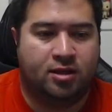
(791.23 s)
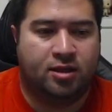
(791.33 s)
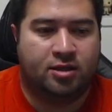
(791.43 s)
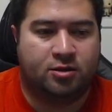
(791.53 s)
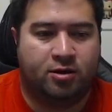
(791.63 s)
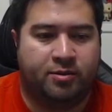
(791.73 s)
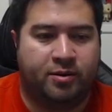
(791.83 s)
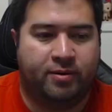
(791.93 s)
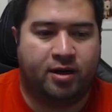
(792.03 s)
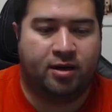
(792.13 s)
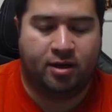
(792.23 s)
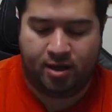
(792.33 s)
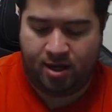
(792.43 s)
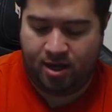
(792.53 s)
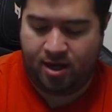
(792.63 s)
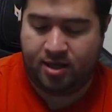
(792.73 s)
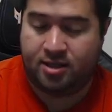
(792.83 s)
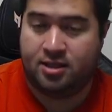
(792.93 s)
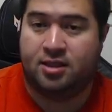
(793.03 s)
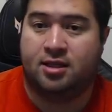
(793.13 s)
It's going to be record
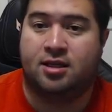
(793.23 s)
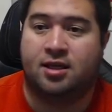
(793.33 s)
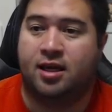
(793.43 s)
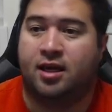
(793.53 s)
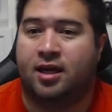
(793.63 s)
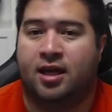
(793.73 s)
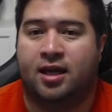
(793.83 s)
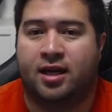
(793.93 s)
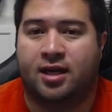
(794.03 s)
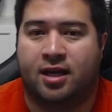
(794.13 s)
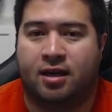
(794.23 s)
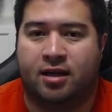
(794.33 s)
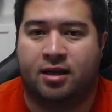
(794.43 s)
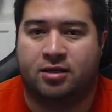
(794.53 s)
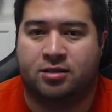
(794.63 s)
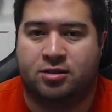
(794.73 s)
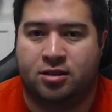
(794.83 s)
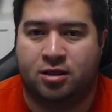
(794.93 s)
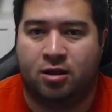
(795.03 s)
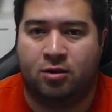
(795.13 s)
at, again, I can count here,
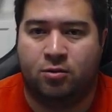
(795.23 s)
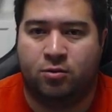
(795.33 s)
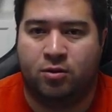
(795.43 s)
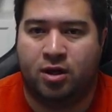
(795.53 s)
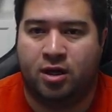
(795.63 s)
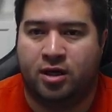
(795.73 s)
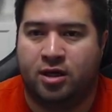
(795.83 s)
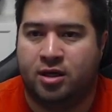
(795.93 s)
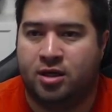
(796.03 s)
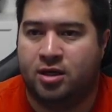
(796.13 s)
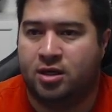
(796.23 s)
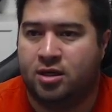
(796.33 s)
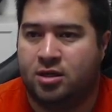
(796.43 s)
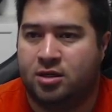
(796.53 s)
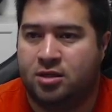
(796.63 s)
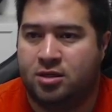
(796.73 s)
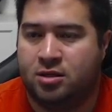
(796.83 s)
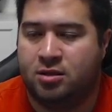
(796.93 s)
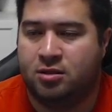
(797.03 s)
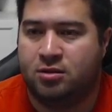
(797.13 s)
0, 1,
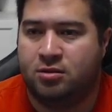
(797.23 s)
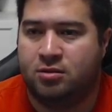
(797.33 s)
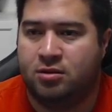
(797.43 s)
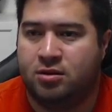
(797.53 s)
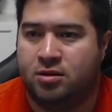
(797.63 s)
2,